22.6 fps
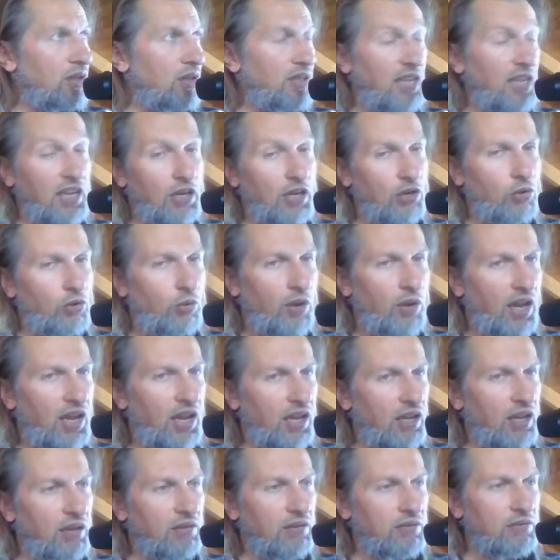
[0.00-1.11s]
taken
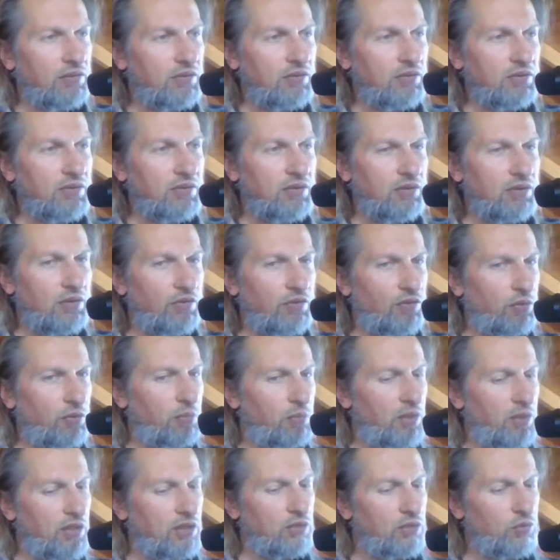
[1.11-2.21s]
away from
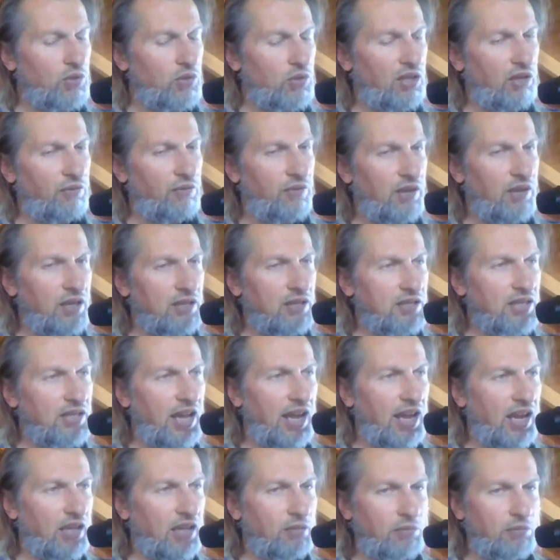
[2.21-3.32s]
this, what I feel
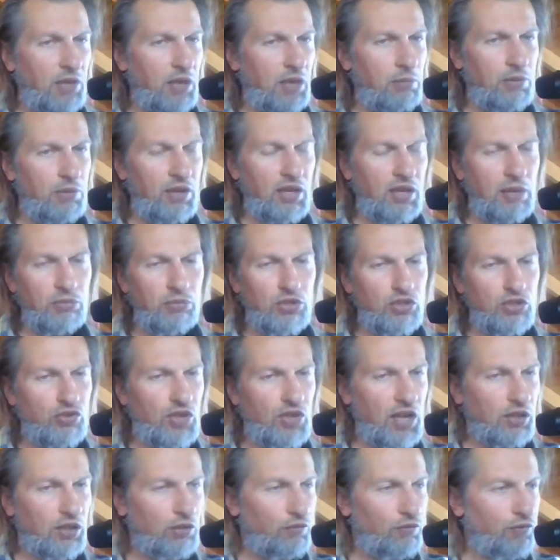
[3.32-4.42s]
inside, maybe I'm
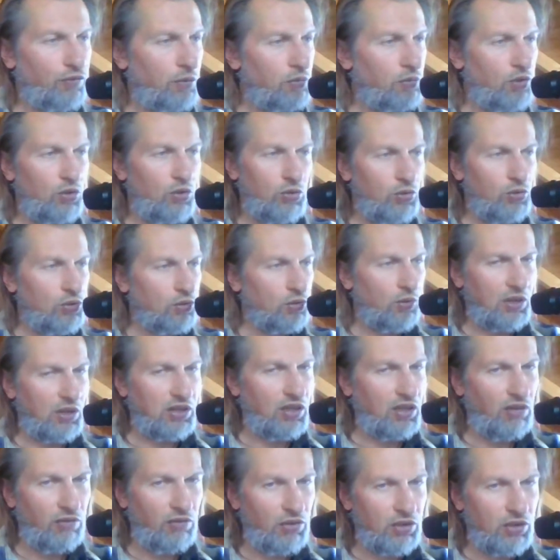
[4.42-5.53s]
distracted from news,
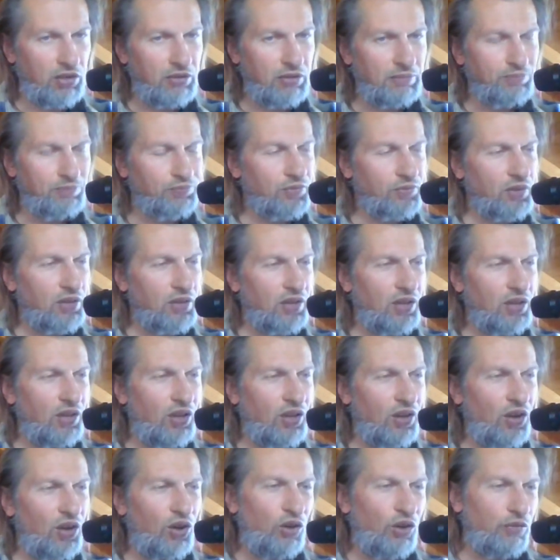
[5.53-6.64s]
whatever.
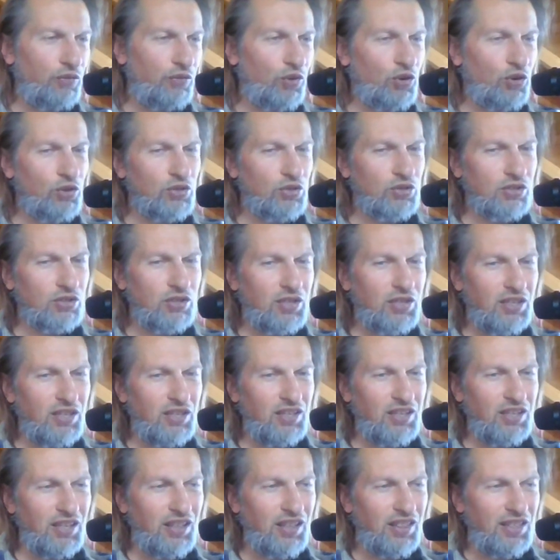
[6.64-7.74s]
Of course,
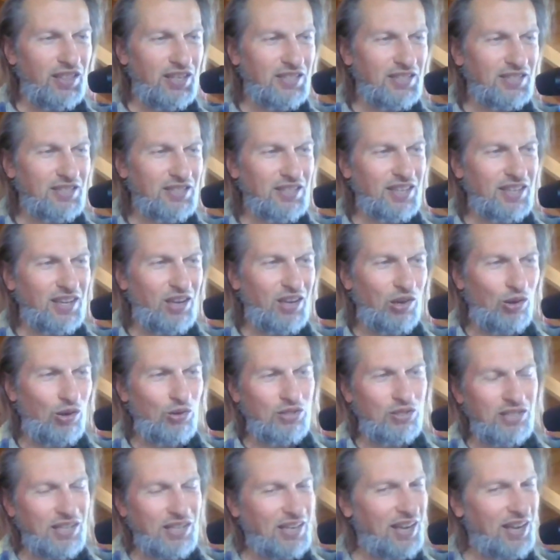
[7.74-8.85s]
this
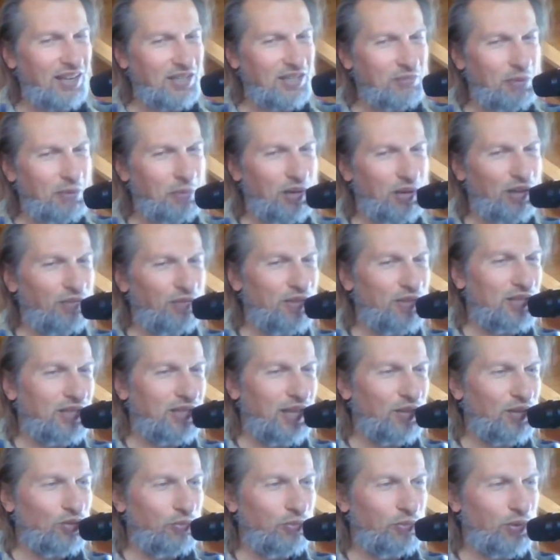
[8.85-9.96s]
goes against my
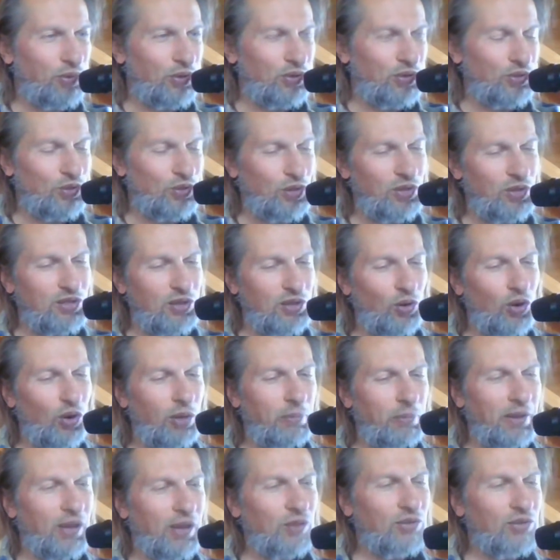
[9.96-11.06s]
manifestation process. So it's all
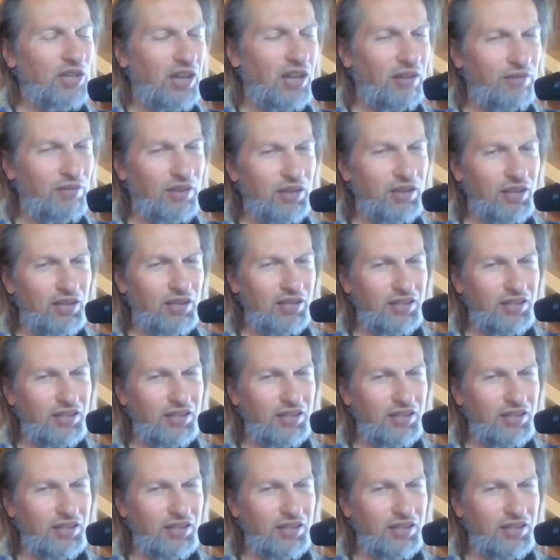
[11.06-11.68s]
about having